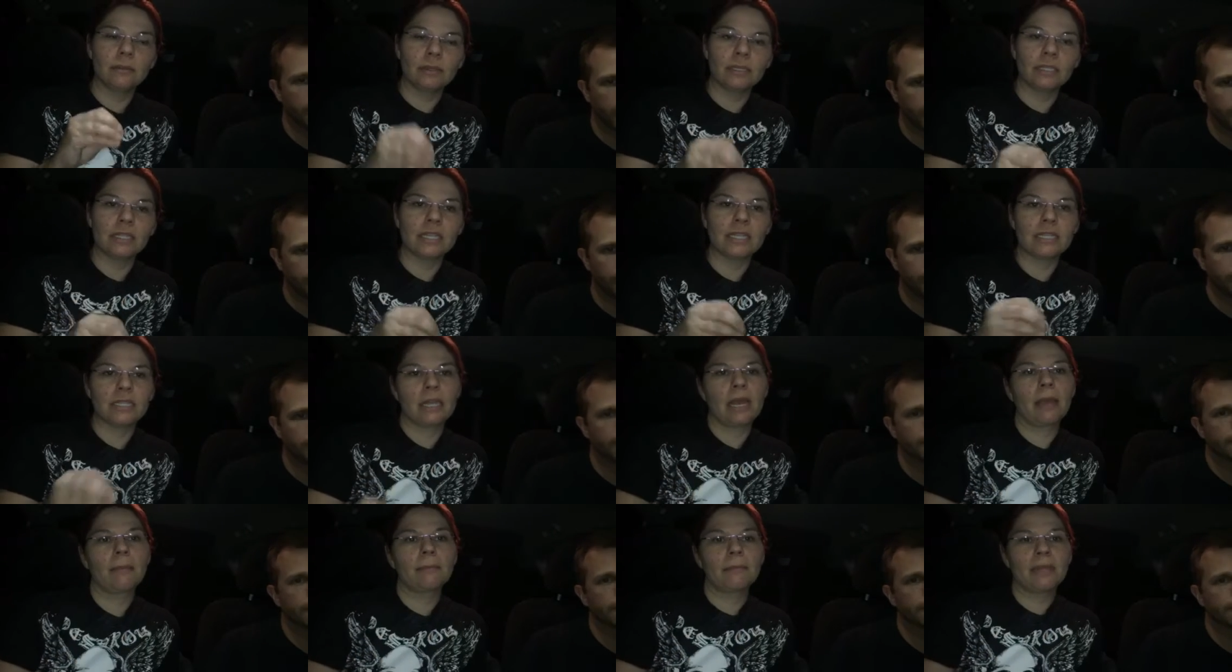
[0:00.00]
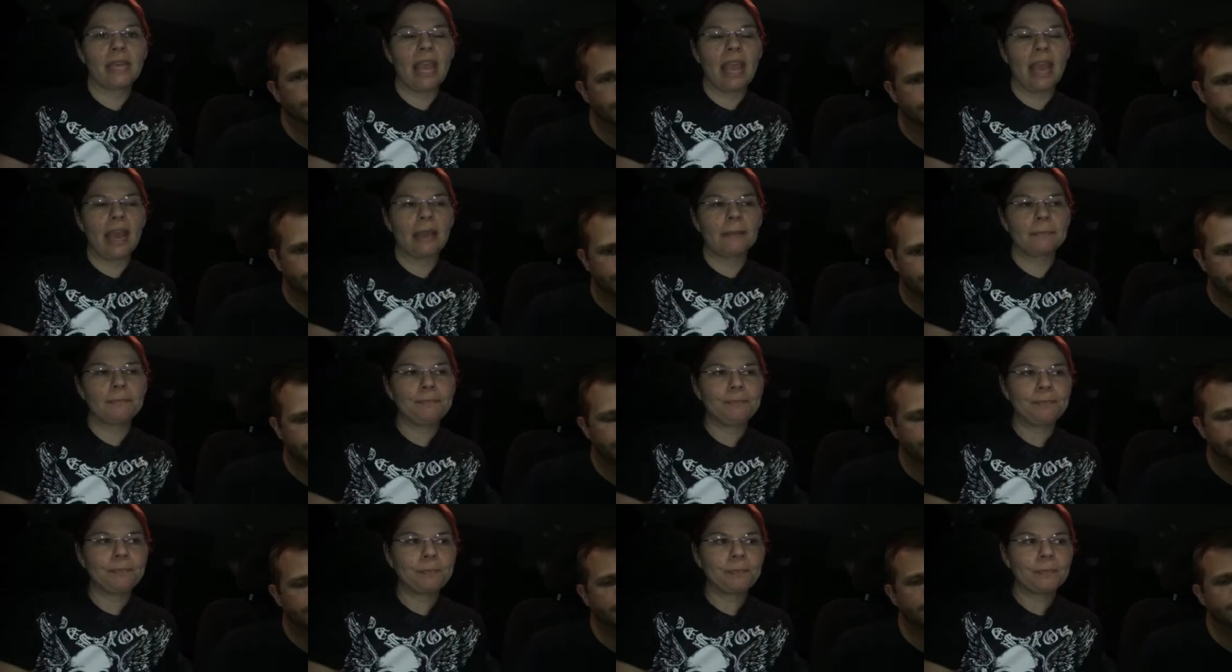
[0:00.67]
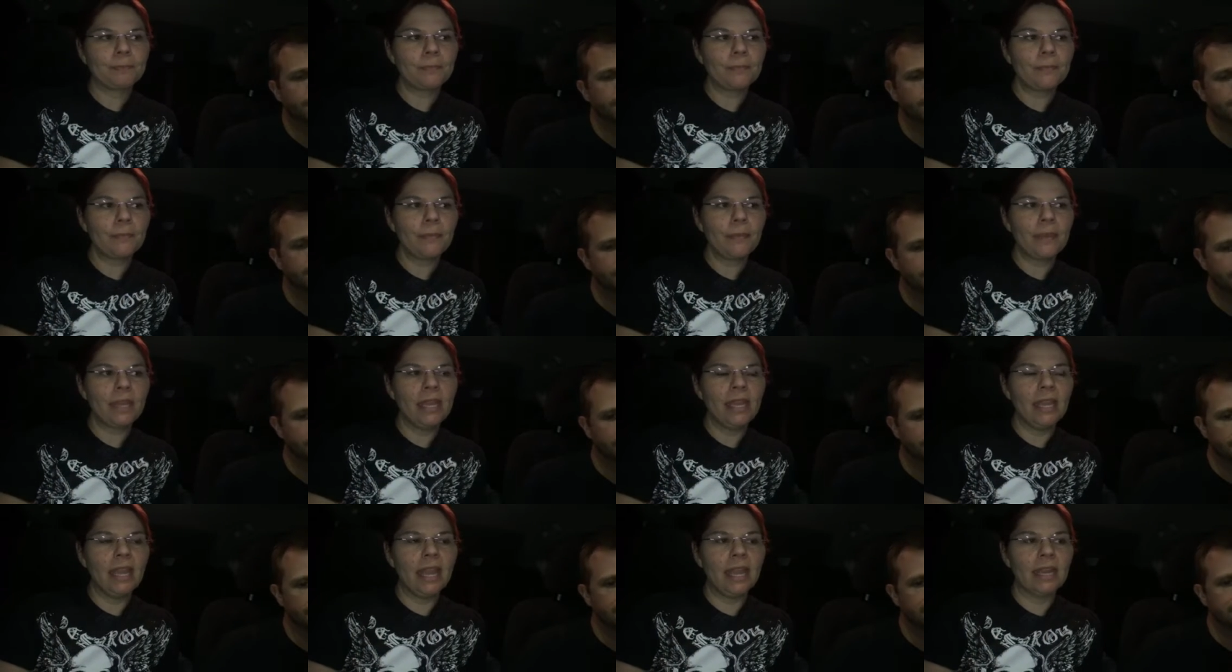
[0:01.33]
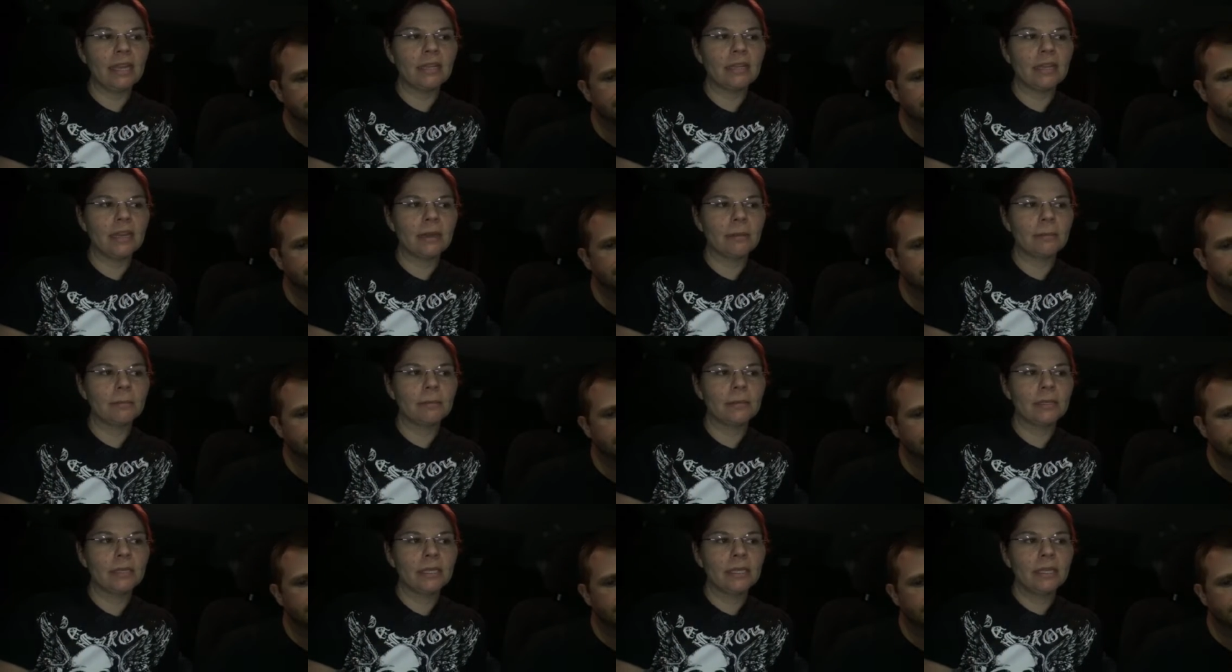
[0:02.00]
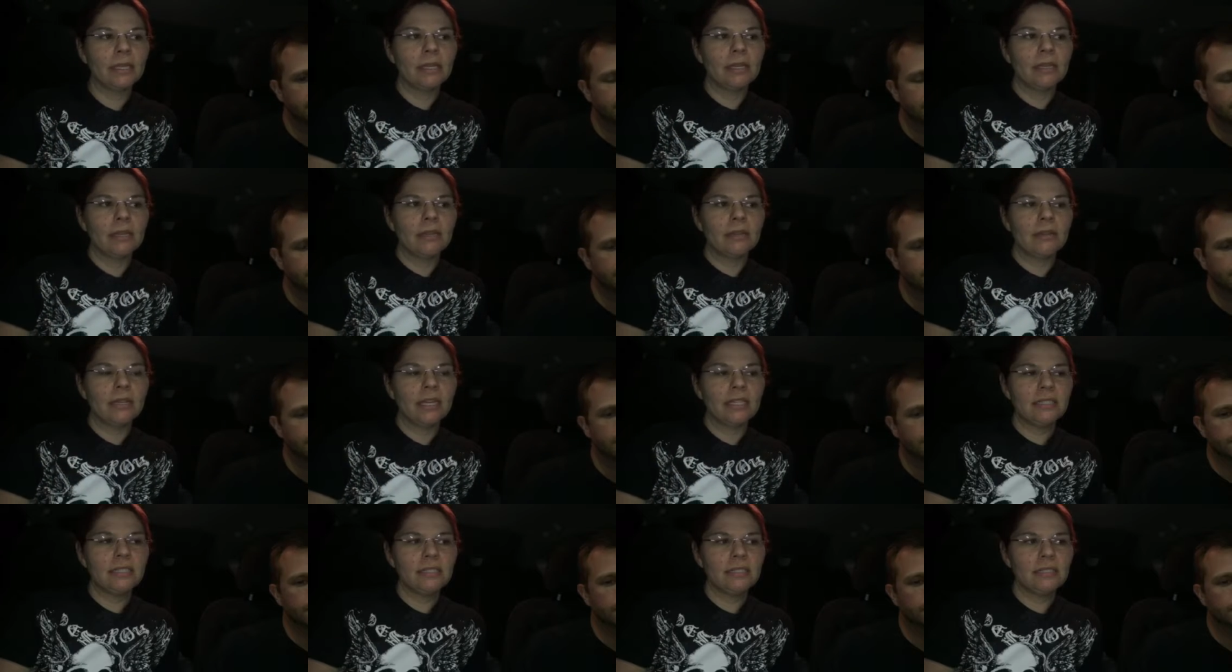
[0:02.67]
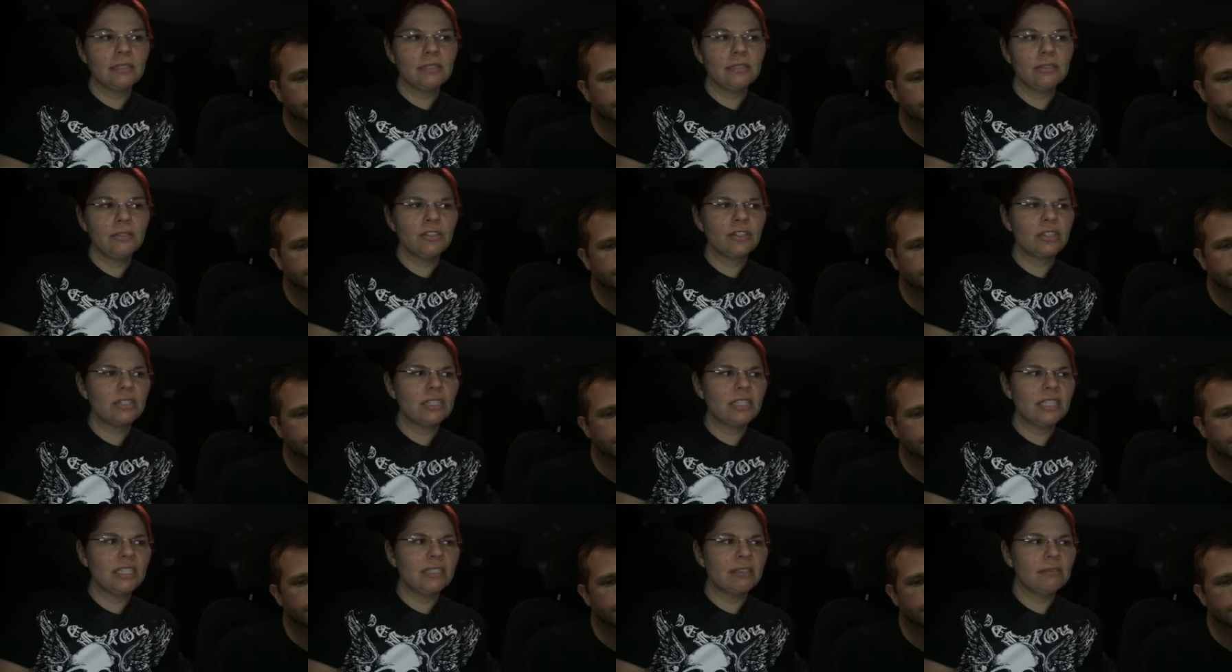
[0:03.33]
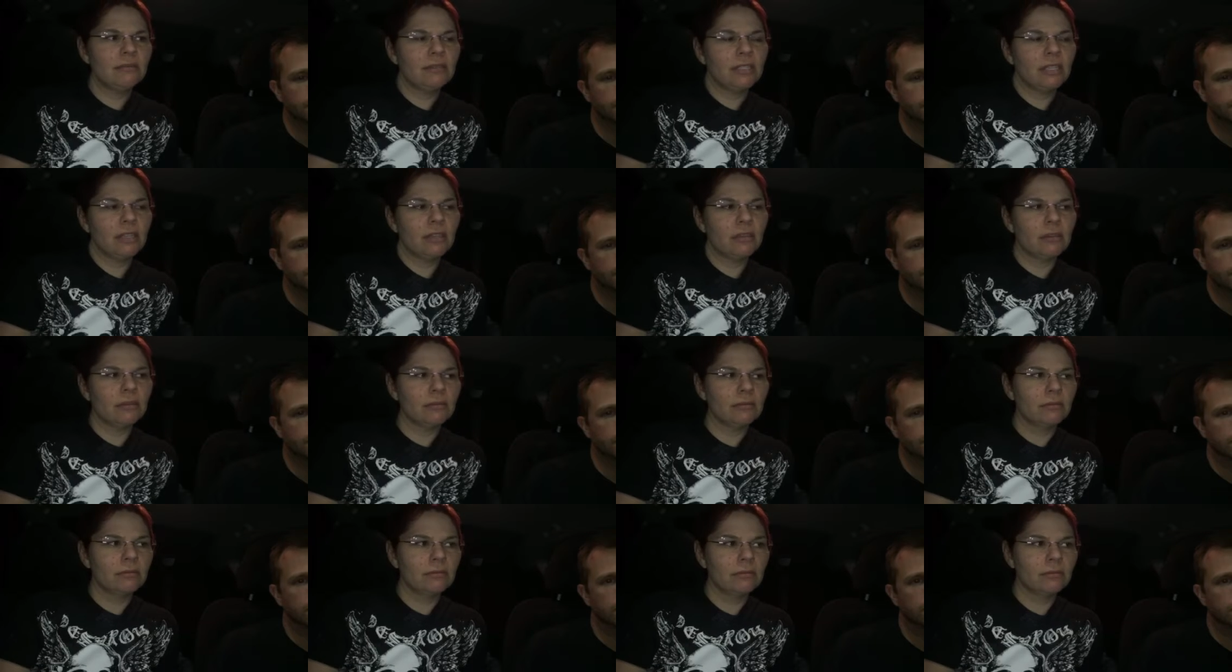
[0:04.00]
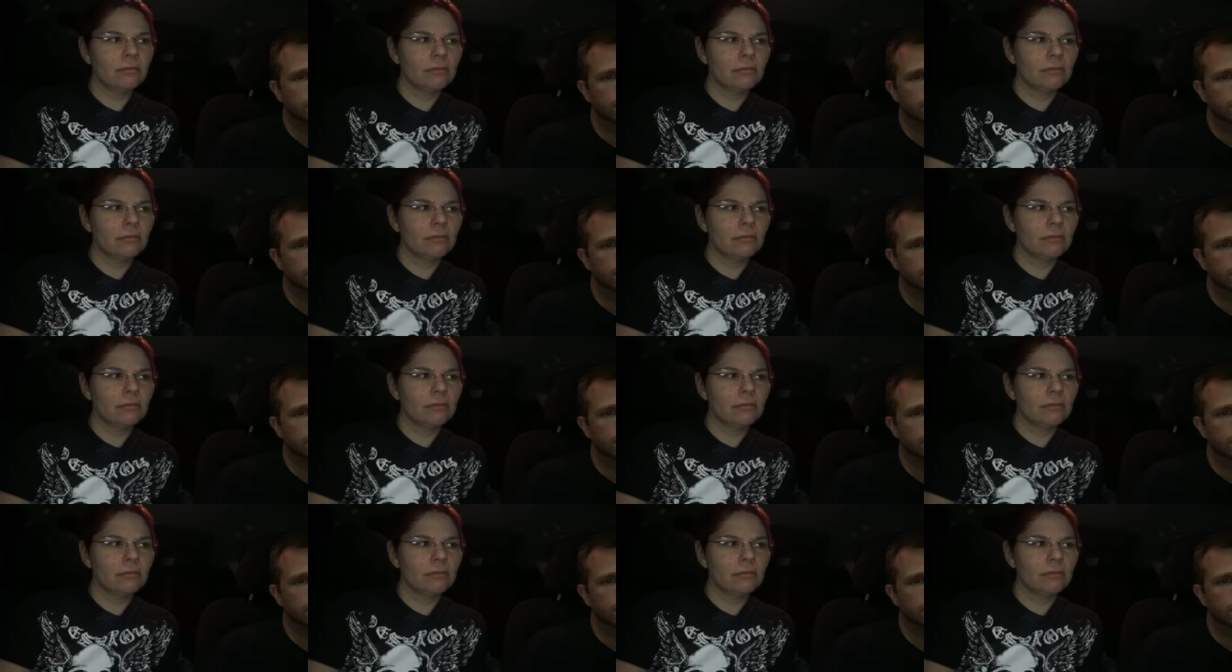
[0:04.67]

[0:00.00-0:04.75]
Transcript: One at a time, yeah. And that's usually, you know,